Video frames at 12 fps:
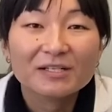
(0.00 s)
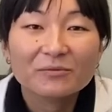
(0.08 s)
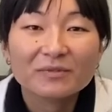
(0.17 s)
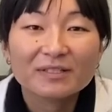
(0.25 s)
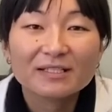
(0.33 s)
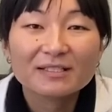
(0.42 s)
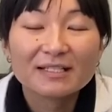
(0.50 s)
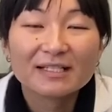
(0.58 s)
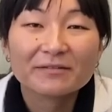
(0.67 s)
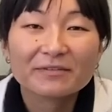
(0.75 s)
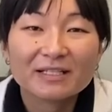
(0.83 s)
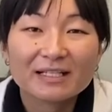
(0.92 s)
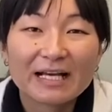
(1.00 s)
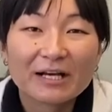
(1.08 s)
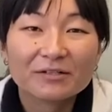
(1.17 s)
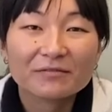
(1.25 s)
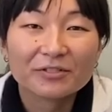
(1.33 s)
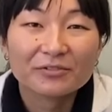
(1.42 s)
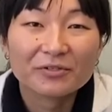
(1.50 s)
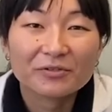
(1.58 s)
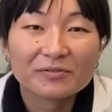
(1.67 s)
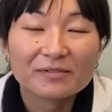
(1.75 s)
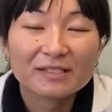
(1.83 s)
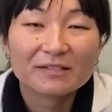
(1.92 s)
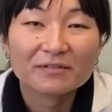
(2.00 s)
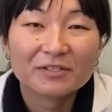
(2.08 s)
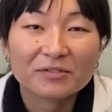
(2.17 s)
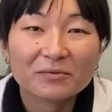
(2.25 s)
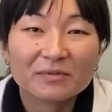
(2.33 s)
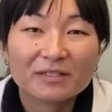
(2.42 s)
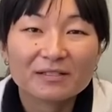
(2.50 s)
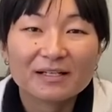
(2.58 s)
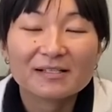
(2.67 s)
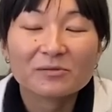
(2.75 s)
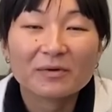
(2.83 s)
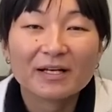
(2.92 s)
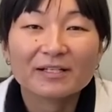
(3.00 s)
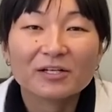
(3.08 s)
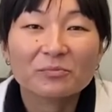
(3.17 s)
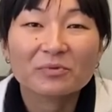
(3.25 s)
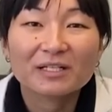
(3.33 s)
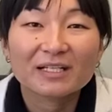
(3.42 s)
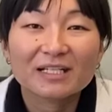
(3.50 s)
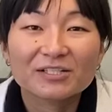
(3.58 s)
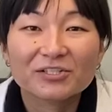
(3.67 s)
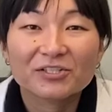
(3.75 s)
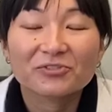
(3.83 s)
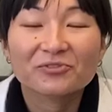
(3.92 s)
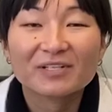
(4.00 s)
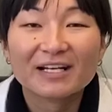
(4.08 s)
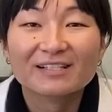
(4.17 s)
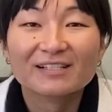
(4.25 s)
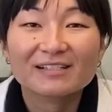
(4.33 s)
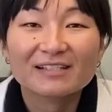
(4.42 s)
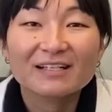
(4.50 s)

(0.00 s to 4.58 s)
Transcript: We then take everything out of your nose, leaving you with a nice wide opening into your sinus.